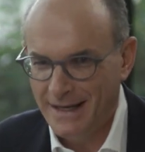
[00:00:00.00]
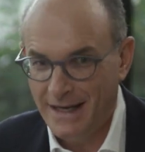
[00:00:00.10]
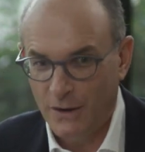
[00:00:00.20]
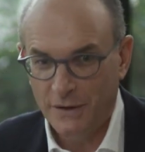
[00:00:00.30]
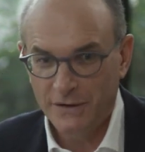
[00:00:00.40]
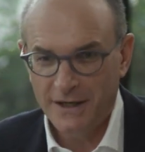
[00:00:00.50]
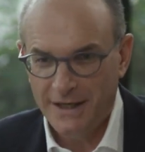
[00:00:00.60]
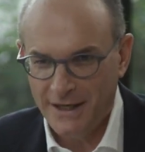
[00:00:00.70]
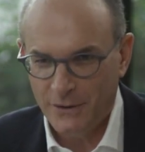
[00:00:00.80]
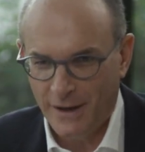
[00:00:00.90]
Now, one of the
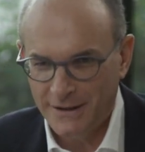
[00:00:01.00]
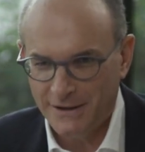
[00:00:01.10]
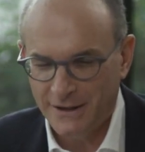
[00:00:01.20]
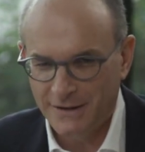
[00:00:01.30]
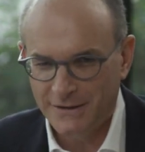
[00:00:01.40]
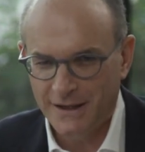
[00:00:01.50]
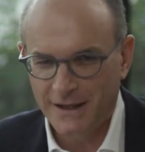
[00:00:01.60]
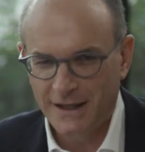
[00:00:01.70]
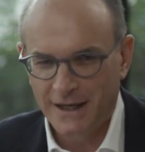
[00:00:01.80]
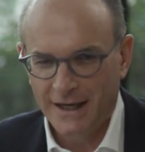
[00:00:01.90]
key questions
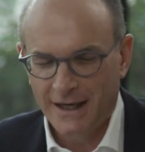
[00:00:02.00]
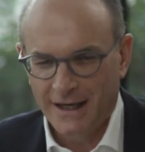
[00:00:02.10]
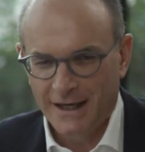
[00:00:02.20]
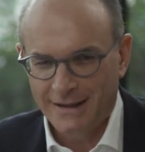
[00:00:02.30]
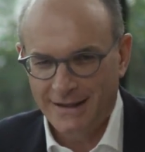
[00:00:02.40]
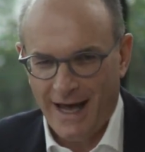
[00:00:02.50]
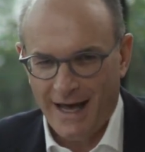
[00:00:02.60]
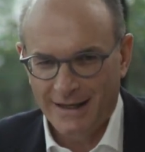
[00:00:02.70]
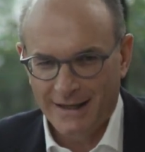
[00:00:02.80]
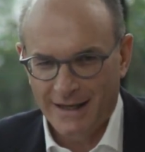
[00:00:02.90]

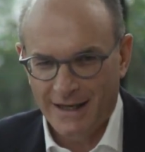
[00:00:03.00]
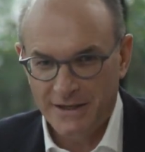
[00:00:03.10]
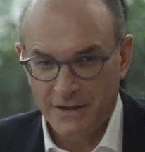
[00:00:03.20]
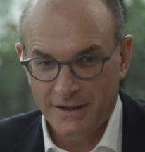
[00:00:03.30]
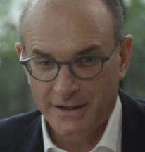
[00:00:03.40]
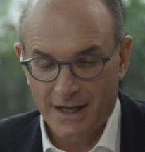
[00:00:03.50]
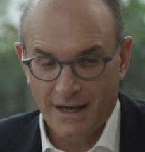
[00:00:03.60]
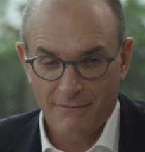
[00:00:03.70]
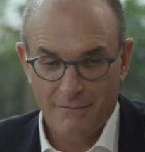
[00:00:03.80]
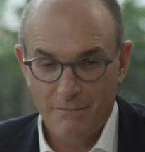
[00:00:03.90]
that is in
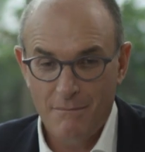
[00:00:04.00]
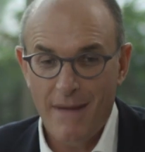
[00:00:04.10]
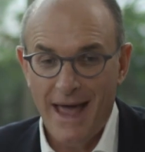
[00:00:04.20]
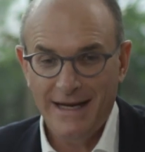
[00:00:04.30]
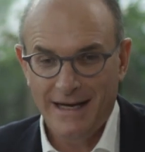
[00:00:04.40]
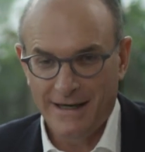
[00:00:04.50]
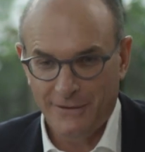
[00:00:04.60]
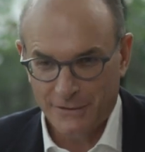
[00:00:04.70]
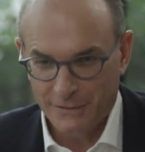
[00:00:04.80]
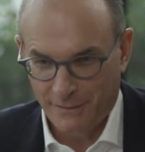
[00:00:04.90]
many
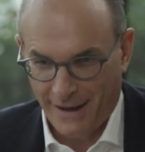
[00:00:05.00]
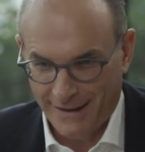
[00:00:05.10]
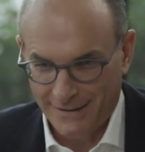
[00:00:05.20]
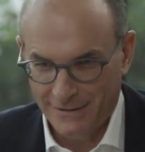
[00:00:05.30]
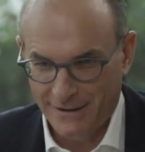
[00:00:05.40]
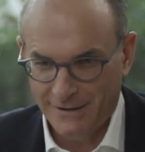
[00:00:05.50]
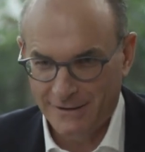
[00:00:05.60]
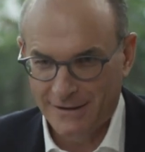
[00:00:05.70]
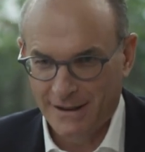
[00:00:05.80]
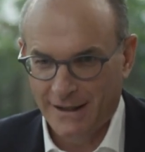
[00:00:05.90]
leaders' minds
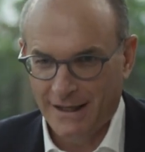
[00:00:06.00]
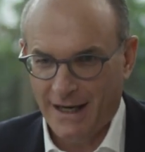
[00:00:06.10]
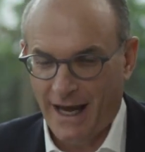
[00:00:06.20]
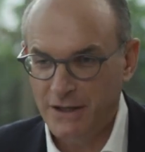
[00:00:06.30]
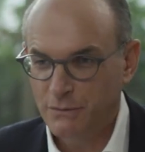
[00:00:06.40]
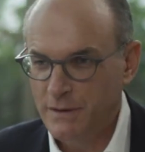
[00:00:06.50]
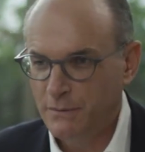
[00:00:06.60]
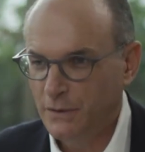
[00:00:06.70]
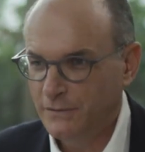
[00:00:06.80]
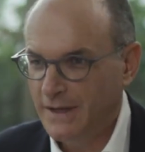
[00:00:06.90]
is, as we
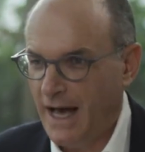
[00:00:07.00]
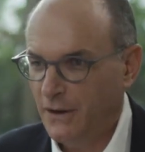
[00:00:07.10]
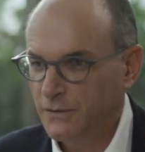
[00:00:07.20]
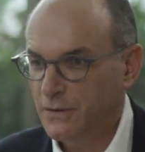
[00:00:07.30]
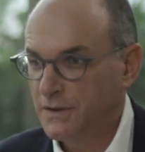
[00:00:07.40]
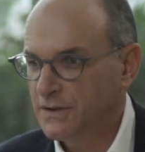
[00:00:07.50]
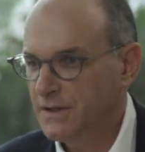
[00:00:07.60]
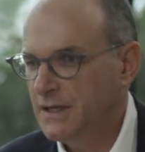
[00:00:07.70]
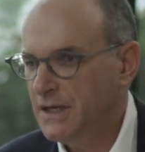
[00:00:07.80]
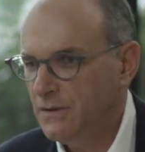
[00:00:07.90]
move now to this
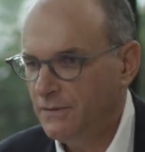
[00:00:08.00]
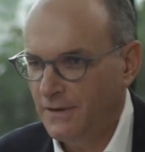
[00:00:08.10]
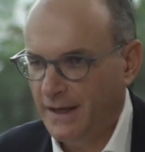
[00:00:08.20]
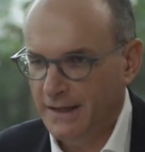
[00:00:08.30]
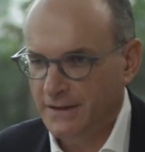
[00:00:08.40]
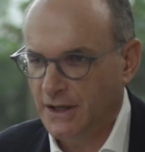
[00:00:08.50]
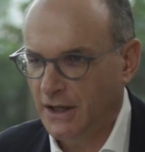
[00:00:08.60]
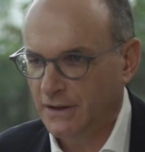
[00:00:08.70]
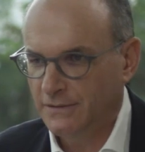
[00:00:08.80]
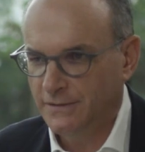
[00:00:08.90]
new phase
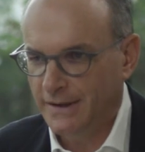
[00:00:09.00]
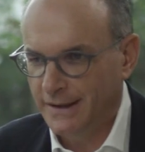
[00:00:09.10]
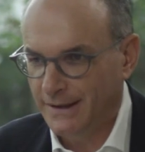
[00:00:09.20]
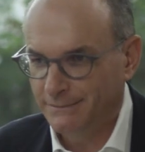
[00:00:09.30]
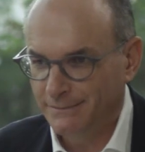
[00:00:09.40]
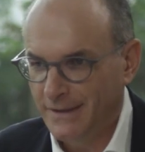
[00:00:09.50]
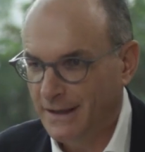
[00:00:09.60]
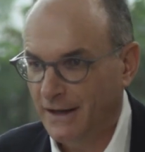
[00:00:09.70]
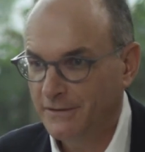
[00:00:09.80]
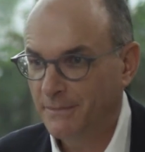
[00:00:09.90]
of
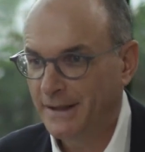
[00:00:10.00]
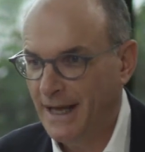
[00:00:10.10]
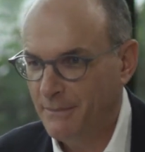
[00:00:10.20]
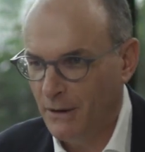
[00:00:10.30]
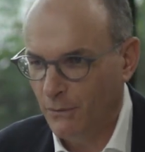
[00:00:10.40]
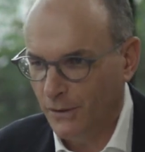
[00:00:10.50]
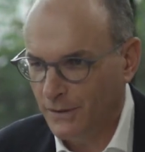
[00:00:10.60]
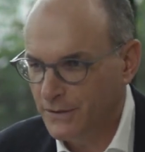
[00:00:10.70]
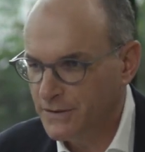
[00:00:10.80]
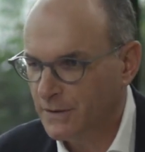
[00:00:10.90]
the pandemic
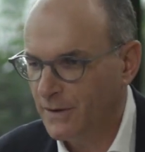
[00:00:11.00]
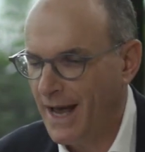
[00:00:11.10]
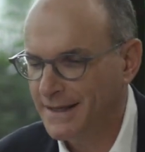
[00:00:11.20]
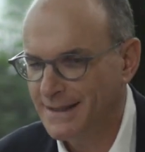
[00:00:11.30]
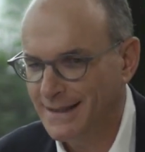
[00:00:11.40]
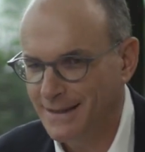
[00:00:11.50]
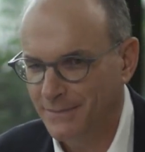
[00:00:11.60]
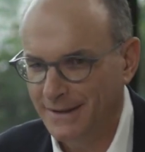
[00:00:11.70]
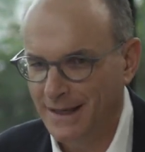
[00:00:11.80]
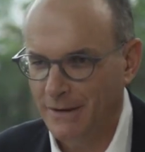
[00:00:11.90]
world, or start exiting the
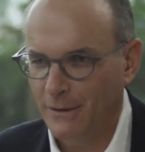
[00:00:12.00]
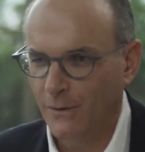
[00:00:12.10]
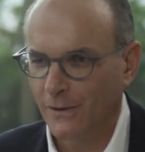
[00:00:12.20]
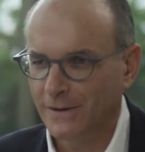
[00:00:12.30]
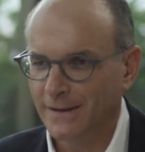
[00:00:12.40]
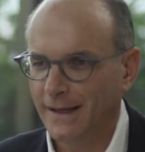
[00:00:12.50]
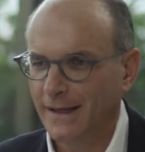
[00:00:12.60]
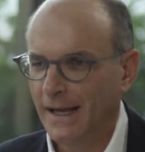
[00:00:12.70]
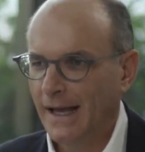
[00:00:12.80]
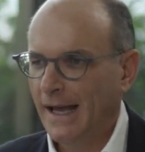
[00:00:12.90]
pandemic world,
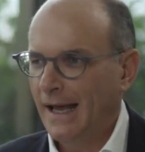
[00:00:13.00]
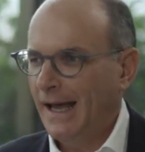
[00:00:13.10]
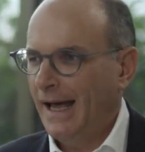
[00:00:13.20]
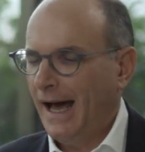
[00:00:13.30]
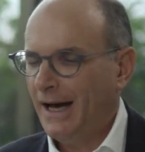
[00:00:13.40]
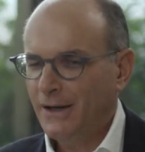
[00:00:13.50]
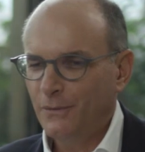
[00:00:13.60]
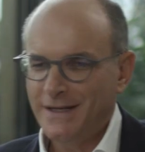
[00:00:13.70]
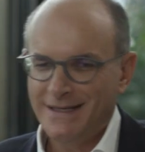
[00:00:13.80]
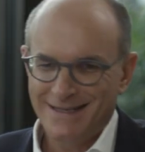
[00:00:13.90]
how
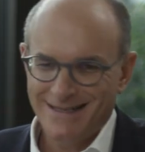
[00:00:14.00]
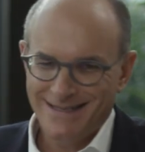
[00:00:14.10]
can we